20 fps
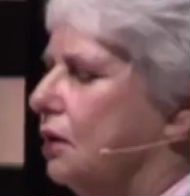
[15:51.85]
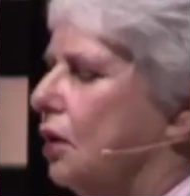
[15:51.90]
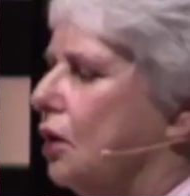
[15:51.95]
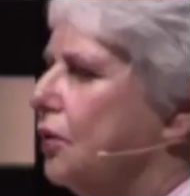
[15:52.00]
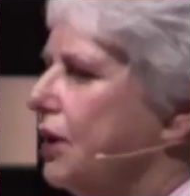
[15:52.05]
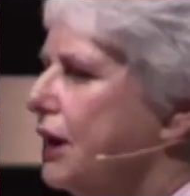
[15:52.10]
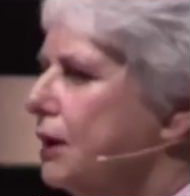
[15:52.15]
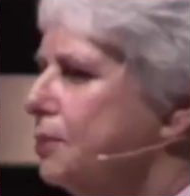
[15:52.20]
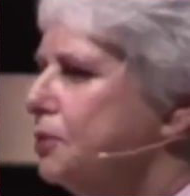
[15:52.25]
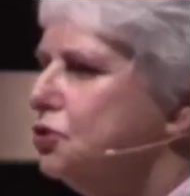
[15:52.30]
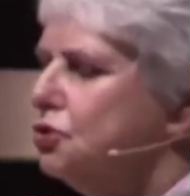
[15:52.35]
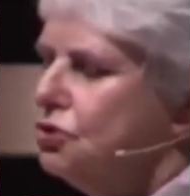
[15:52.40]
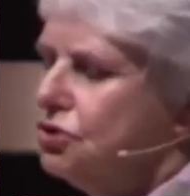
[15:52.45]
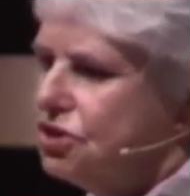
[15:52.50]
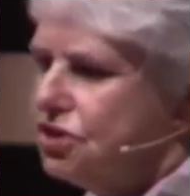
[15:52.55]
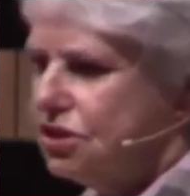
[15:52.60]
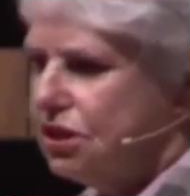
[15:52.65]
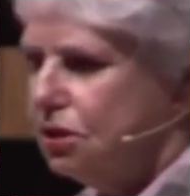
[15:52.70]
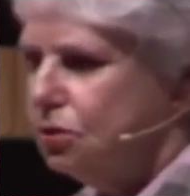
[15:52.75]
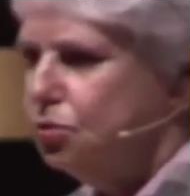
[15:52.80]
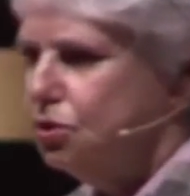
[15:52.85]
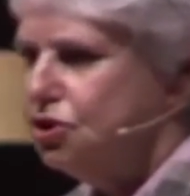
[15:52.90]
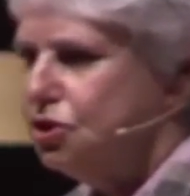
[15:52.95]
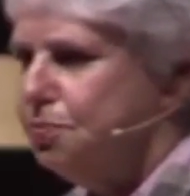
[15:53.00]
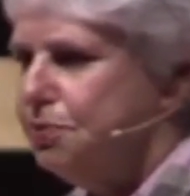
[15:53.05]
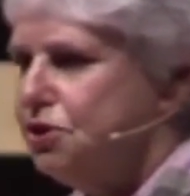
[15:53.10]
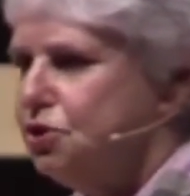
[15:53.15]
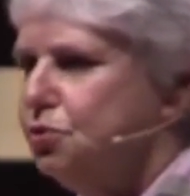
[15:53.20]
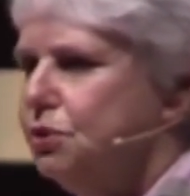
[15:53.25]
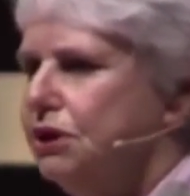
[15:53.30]
are able to distinguish
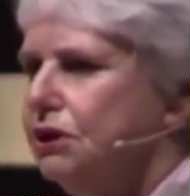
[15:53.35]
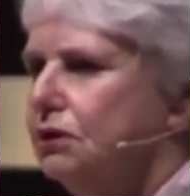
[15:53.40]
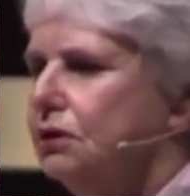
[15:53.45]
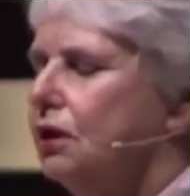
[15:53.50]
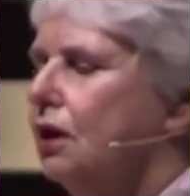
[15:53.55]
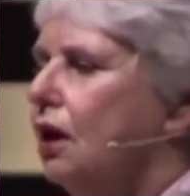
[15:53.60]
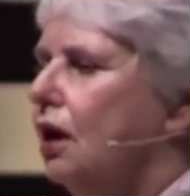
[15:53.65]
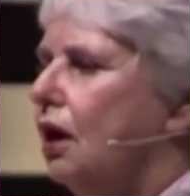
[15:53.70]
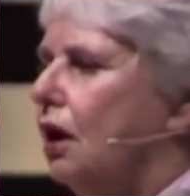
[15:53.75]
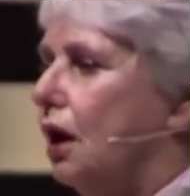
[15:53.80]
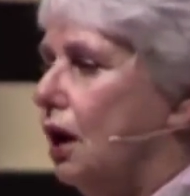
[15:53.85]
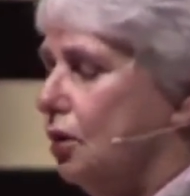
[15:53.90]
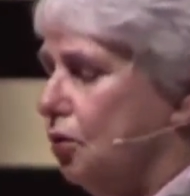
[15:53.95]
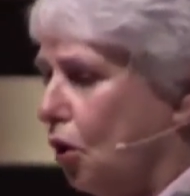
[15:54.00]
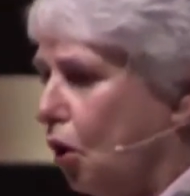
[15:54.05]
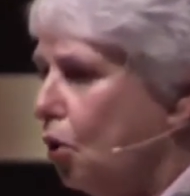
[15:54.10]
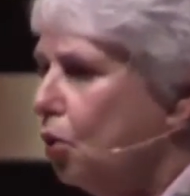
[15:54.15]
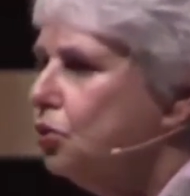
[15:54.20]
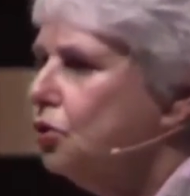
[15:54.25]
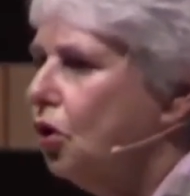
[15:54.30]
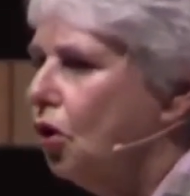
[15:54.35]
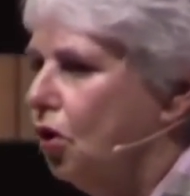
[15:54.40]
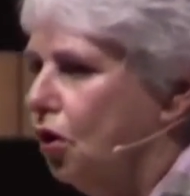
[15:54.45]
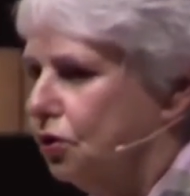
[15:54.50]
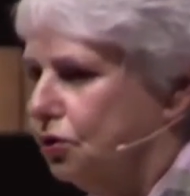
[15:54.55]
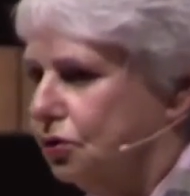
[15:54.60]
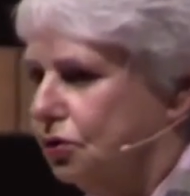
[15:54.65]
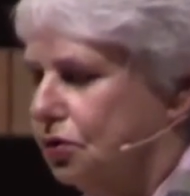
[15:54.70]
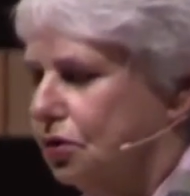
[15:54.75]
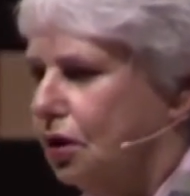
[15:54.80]
between our own
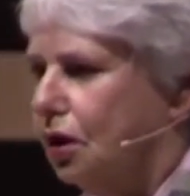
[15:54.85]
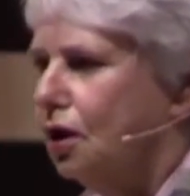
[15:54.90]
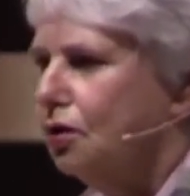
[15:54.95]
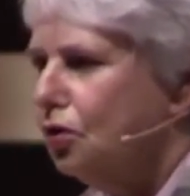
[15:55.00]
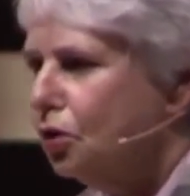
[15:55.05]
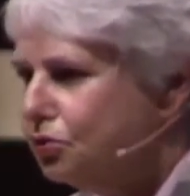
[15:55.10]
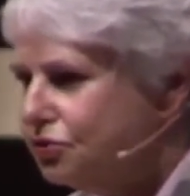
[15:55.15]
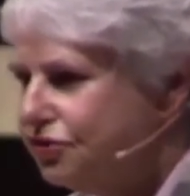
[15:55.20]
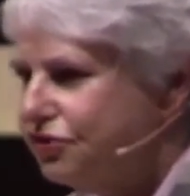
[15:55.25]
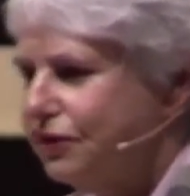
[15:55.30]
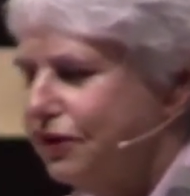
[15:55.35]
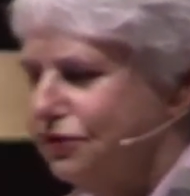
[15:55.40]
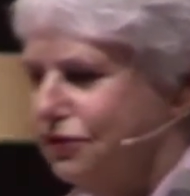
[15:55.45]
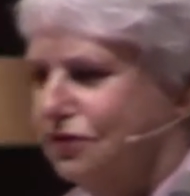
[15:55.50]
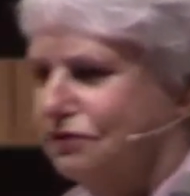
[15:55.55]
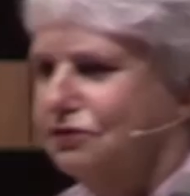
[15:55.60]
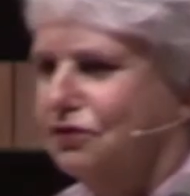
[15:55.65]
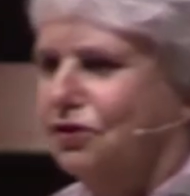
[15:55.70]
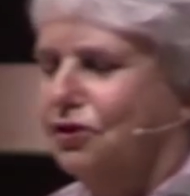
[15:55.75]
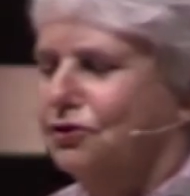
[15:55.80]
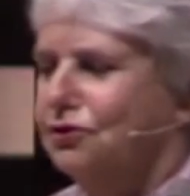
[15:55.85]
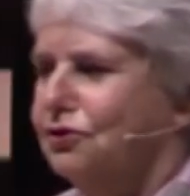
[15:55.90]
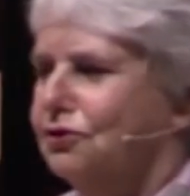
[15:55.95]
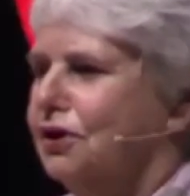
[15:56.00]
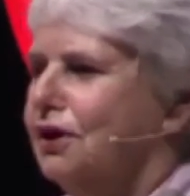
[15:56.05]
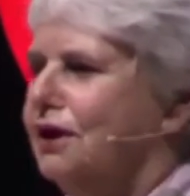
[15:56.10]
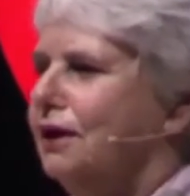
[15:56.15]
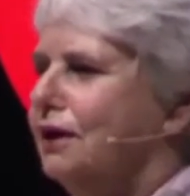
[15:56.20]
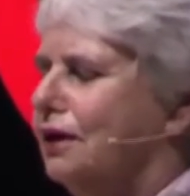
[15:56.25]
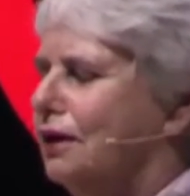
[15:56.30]
honor, our own sense of honor,
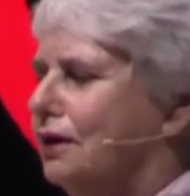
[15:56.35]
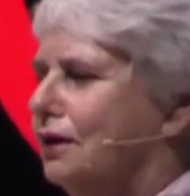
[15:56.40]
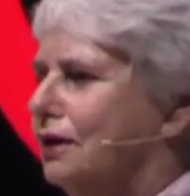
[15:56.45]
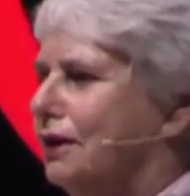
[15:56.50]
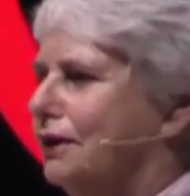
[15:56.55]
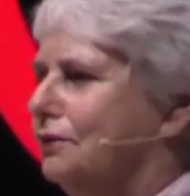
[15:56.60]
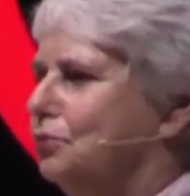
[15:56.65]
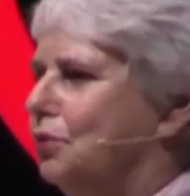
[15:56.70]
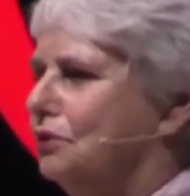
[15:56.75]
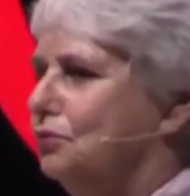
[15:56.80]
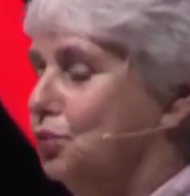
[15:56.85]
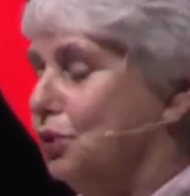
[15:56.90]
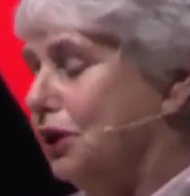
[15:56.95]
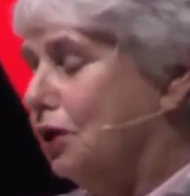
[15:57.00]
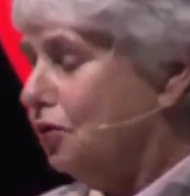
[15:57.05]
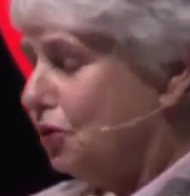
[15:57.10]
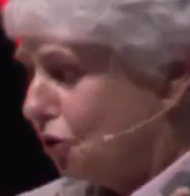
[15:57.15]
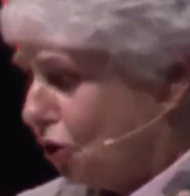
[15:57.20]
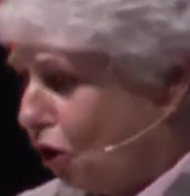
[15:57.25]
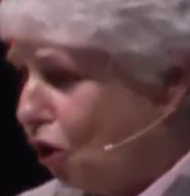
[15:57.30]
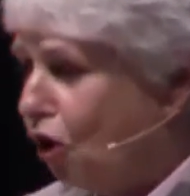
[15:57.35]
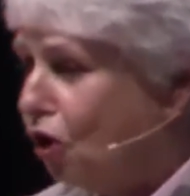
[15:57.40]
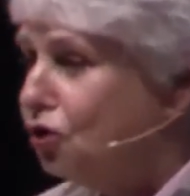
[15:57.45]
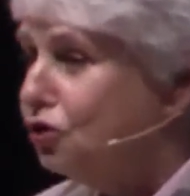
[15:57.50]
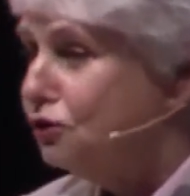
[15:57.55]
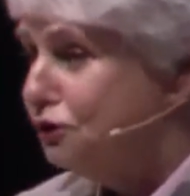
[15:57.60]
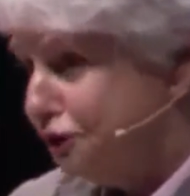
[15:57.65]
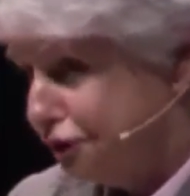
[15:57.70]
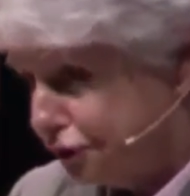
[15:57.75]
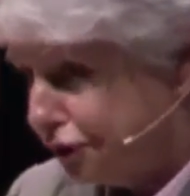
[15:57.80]
uh, and what we are an
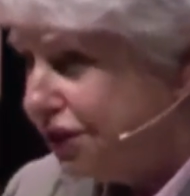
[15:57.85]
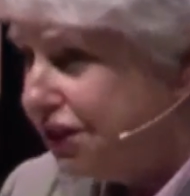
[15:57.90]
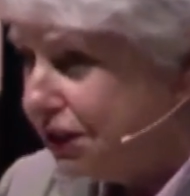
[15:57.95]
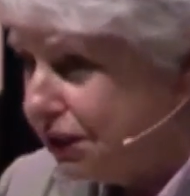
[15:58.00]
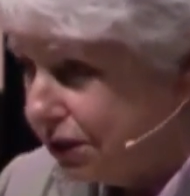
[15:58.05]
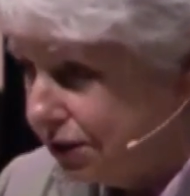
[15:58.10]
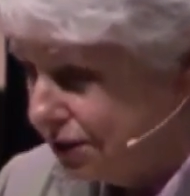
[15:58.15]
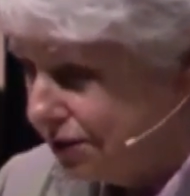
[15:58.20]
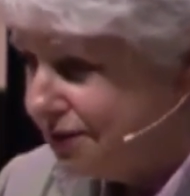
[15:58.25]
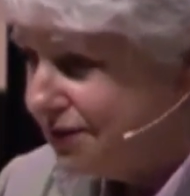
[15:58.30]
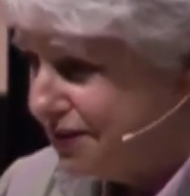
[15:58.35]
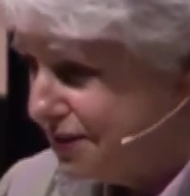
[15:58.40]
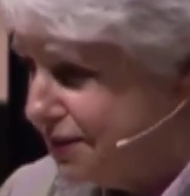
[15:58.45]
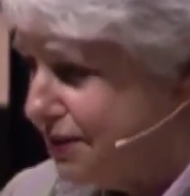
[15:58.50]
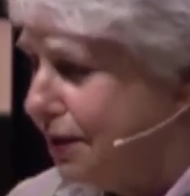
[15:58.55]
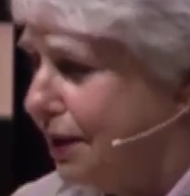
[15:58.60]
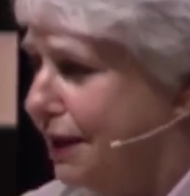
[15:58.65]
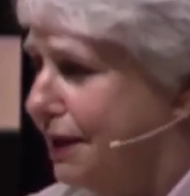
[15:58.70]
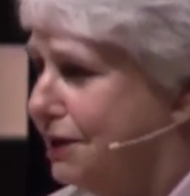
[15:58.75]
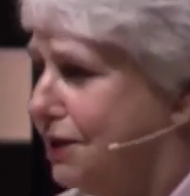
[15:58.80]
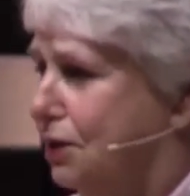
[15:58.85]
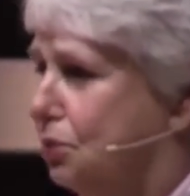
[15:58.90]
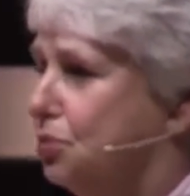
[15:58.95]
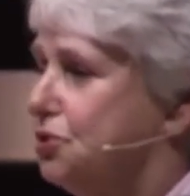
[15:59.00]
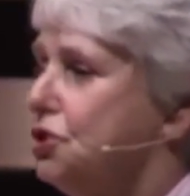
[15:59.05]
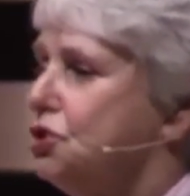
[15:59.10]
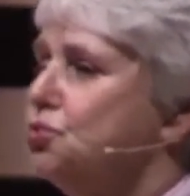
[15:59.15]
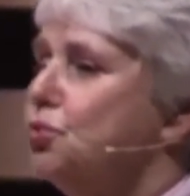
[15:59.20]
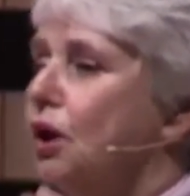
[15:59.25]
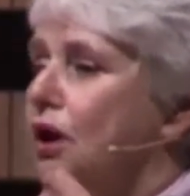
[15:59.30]
honor free society,
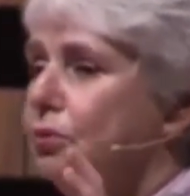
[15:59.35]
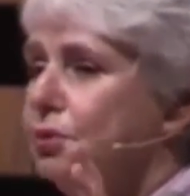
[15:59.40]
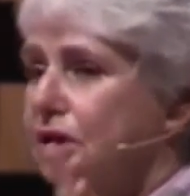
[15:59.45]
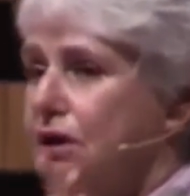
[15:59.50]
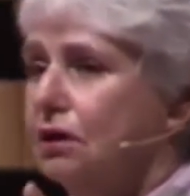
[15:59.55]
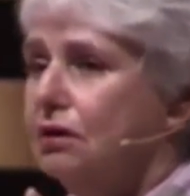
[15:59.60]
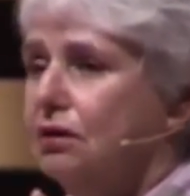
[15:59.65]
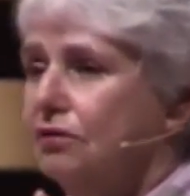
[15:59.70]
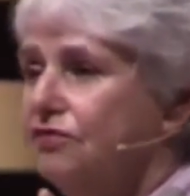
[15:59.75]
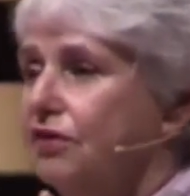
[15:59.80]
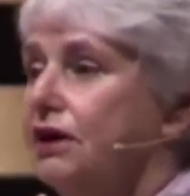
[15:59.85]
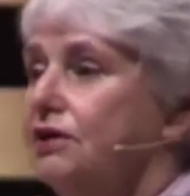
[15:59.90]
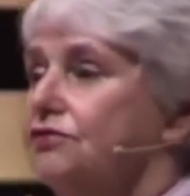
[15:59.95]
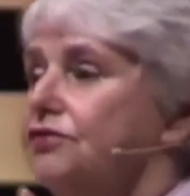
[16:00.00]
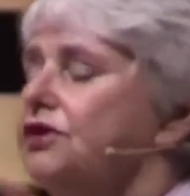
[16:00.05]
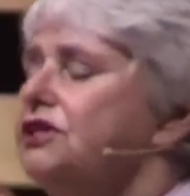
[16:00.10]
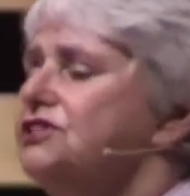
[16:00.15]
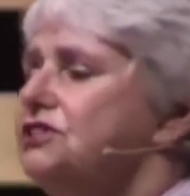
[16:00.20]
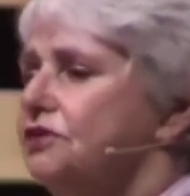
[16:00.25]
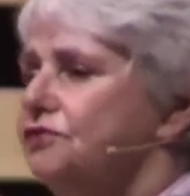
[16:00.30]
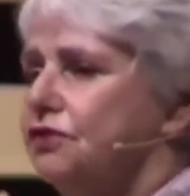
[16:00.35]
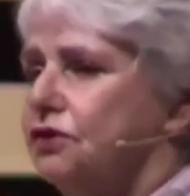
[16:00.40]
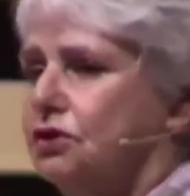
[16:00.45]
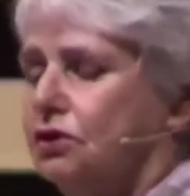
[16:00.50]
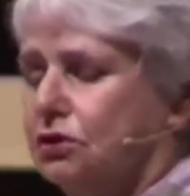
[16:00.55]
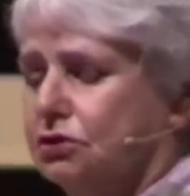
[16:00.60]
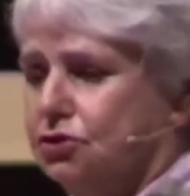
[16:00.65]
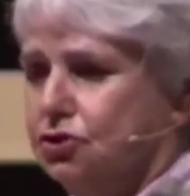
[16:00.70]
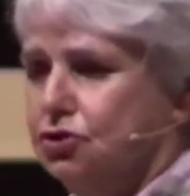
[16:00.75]
which is why we uh, find it very difficult